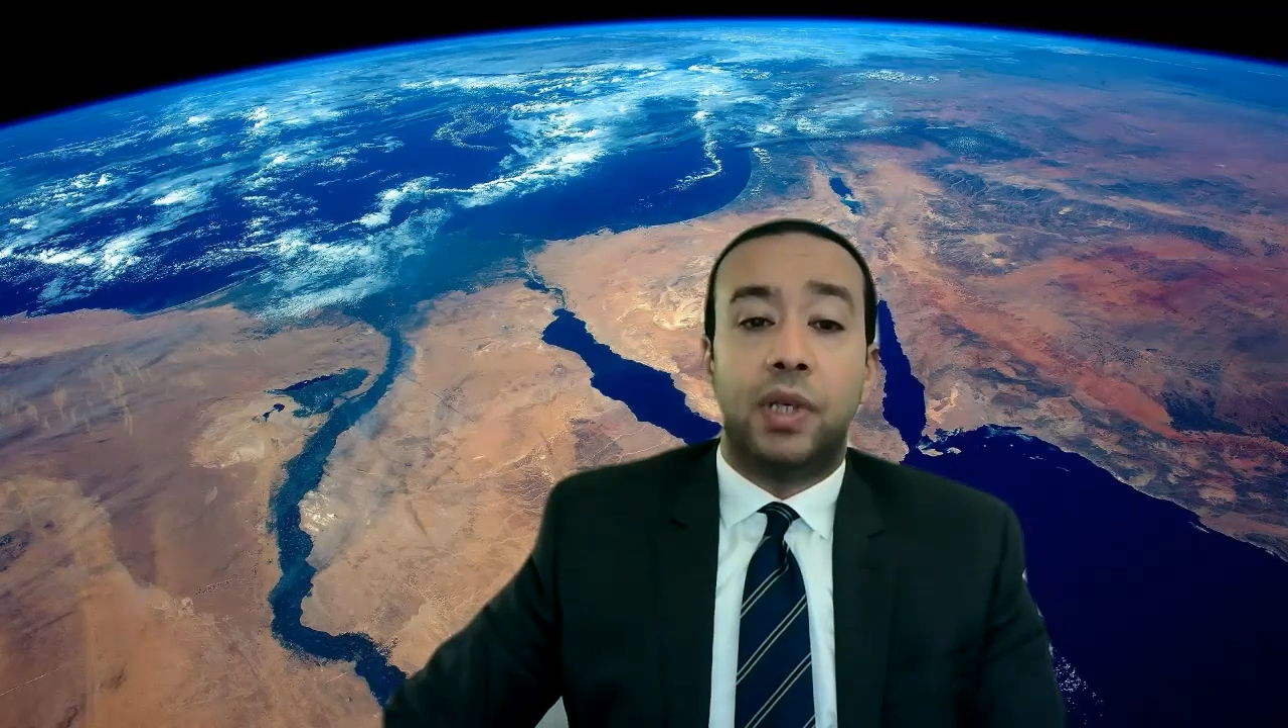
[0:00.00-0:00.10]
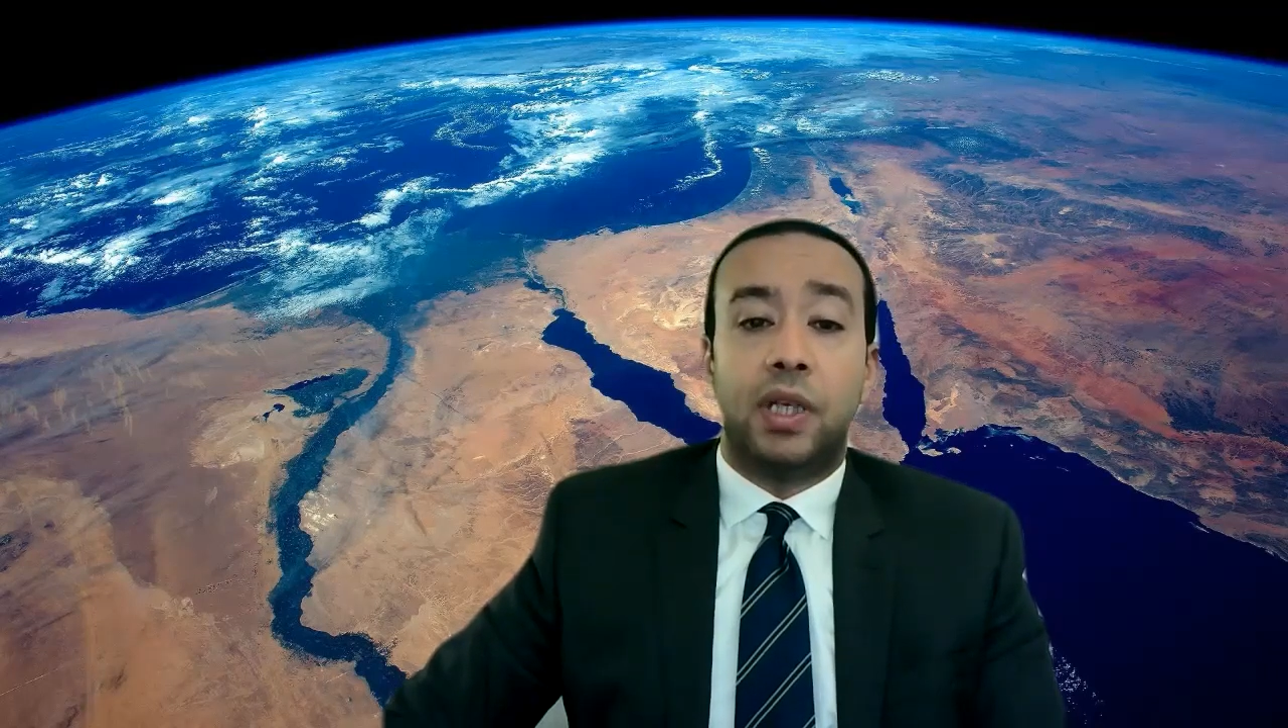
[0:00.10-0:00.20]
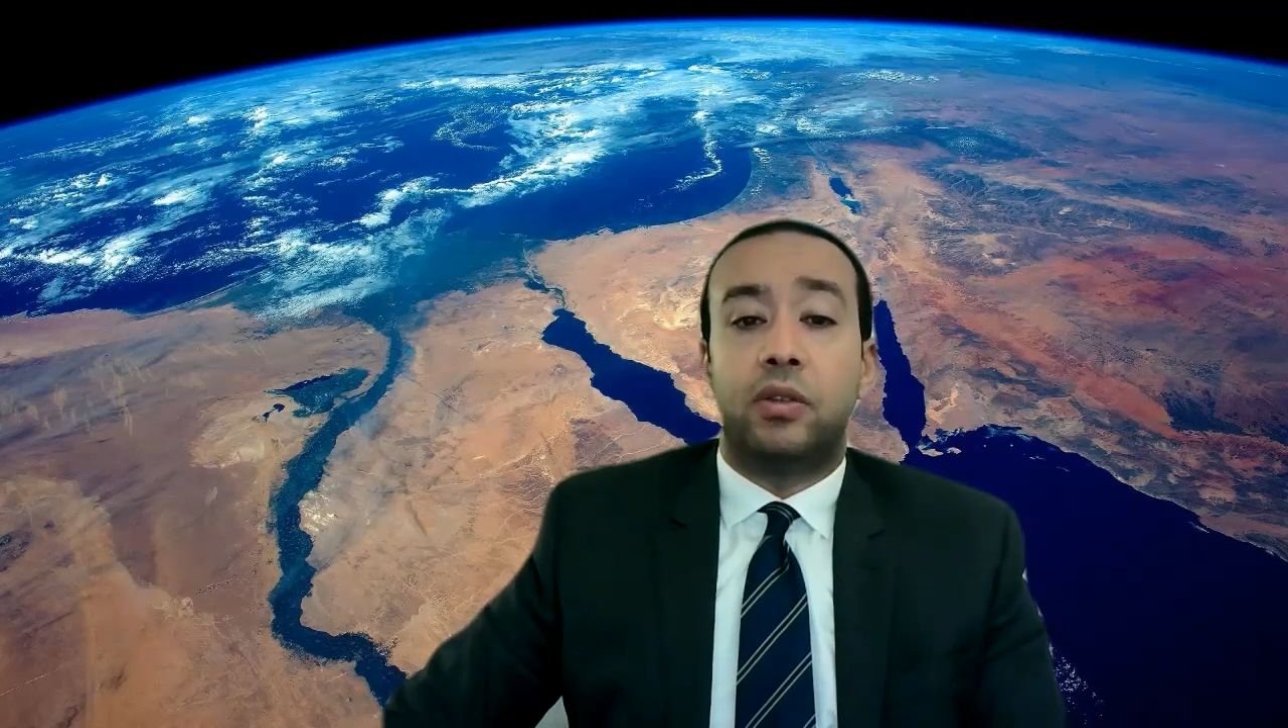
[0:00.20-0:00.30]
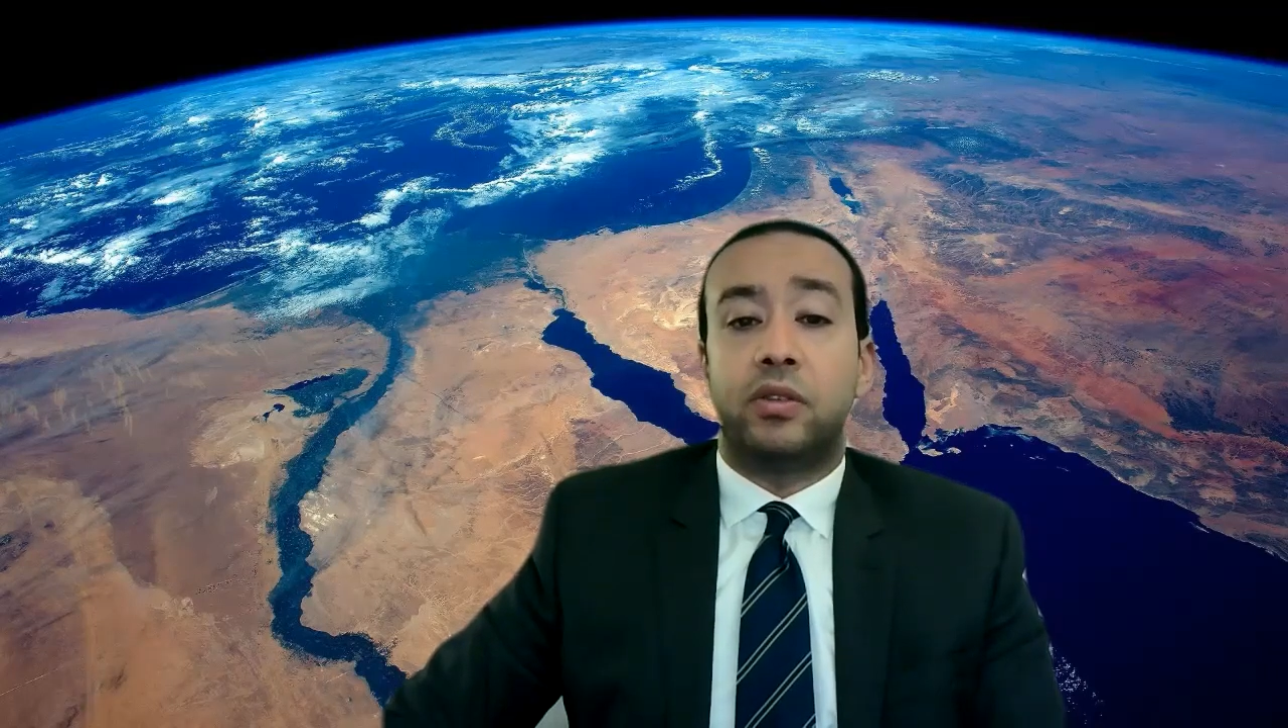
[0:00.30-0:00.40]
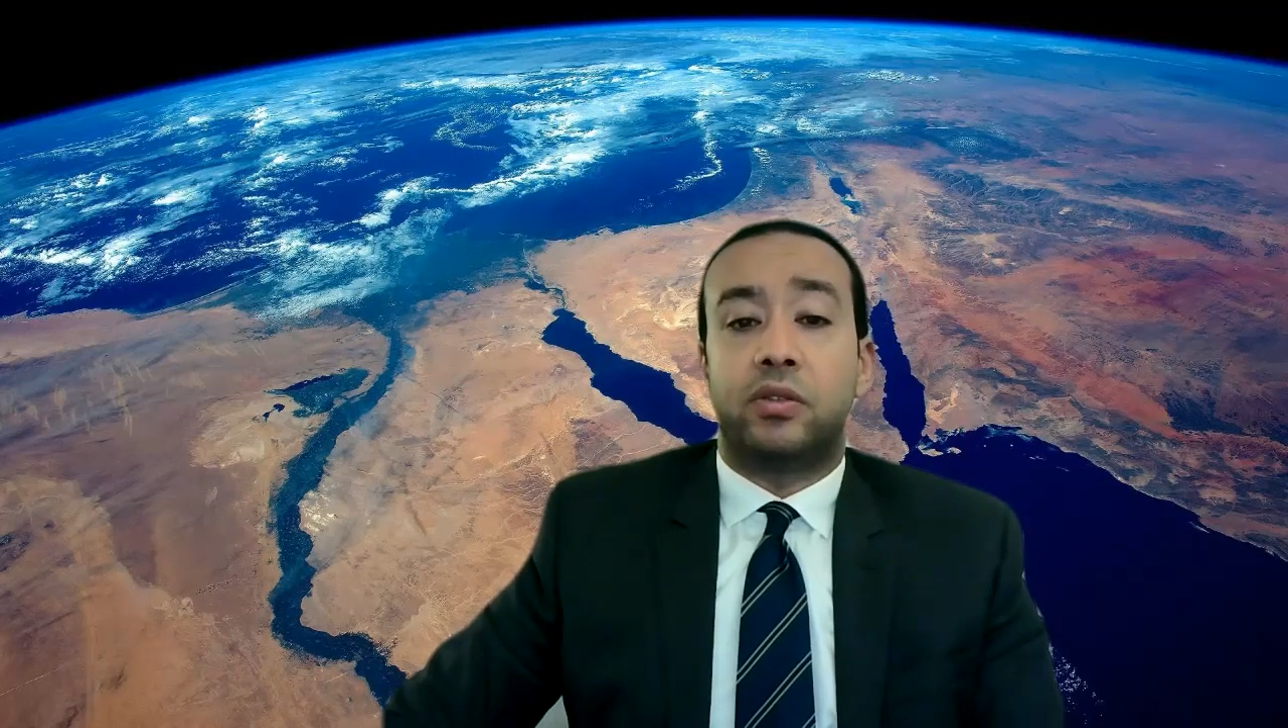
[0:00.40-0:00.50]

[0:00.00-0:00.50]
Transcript: billion in